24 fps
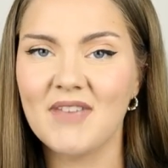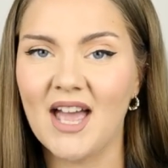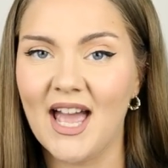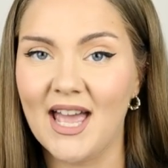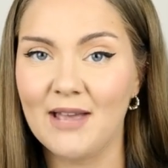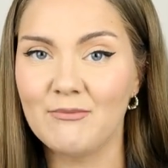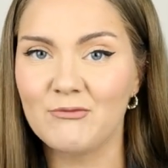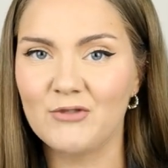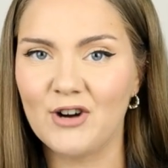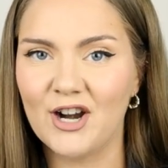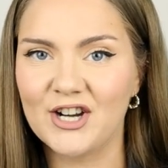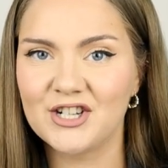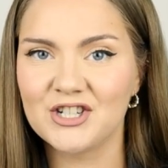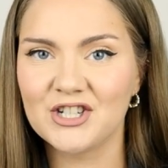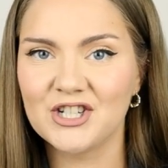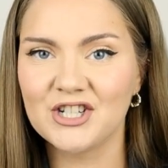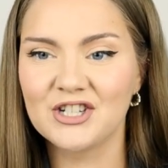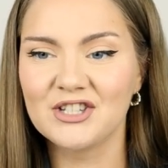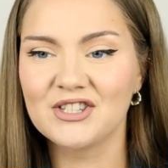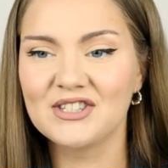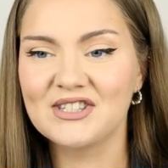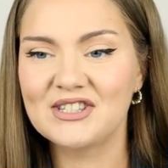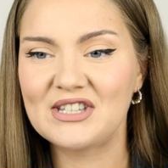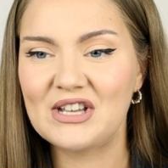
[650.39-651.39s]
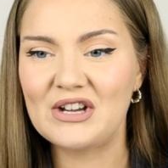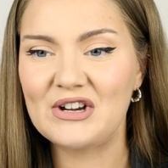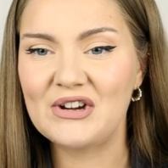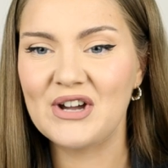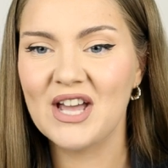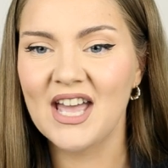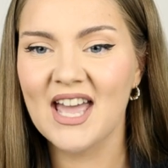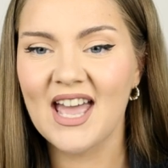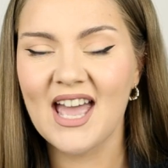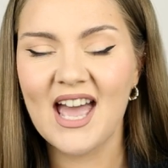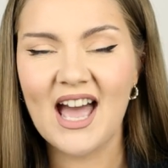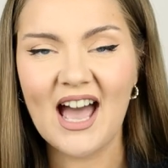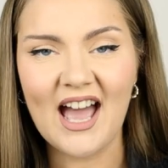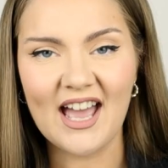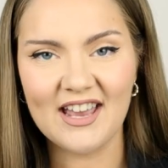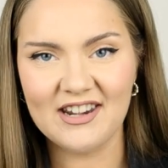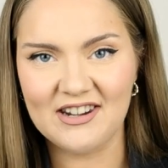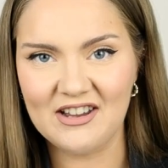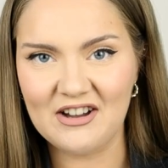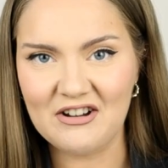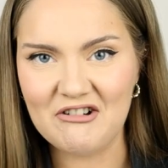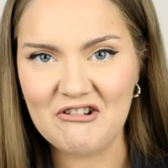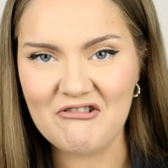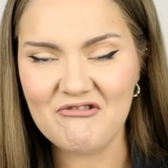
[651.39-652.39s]
I'm Russian, so I
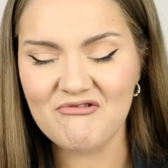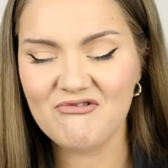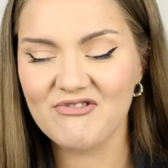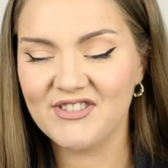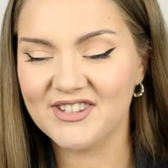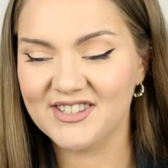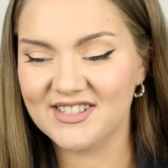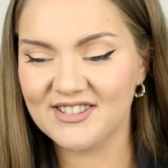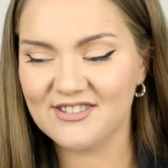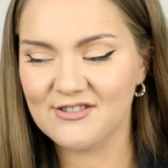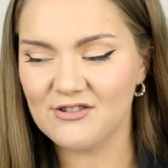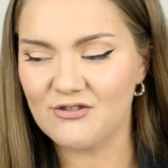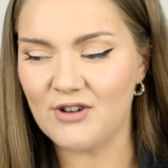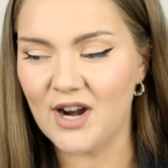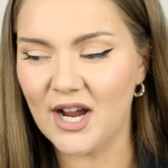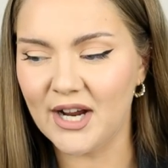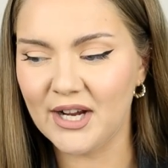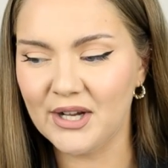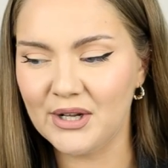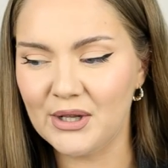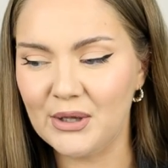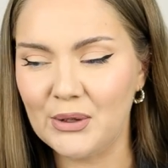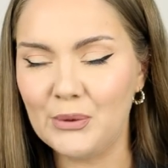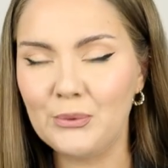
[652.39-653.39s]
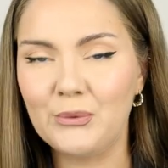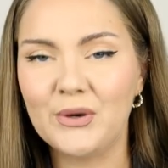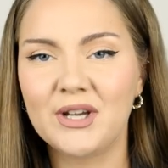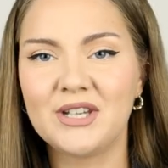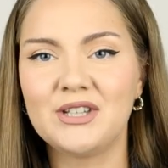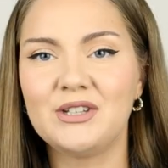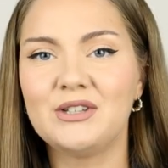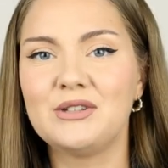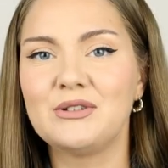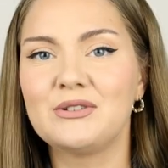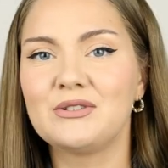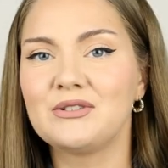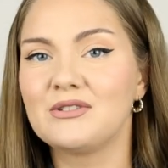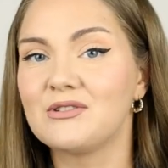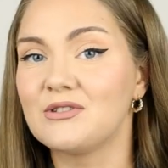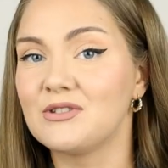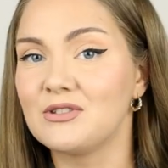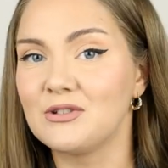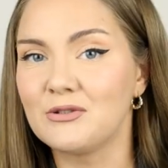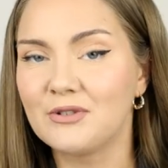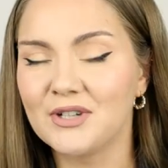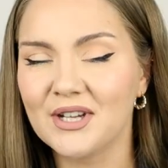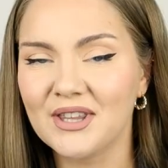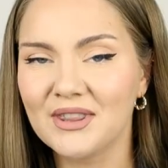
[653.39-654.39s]
know the struggle when you
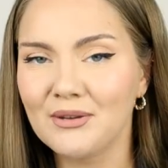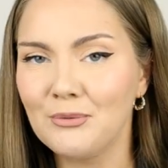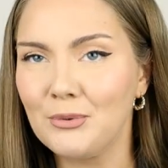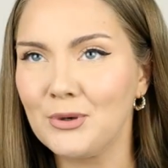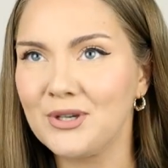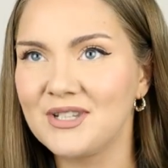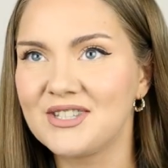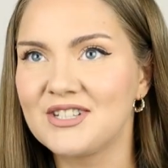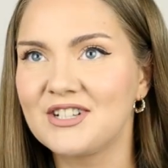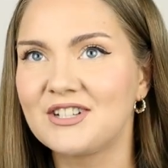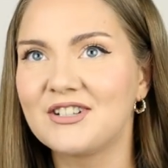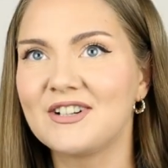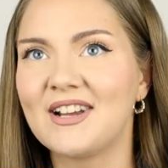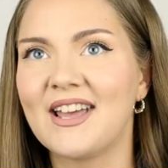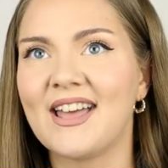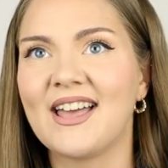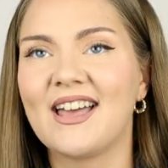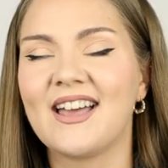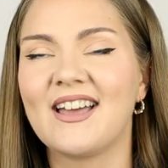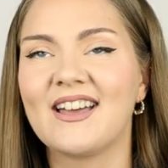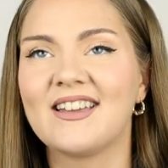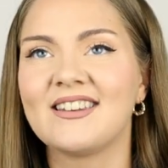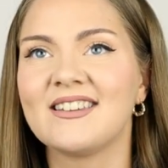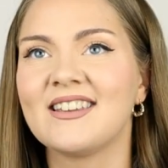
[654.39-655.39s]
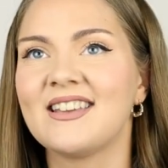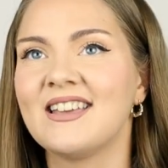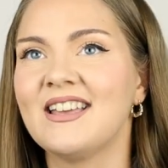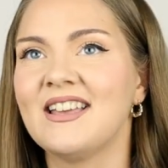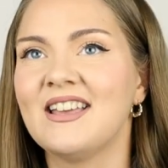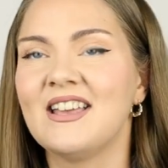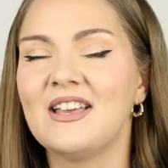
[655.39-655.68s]
during the winter and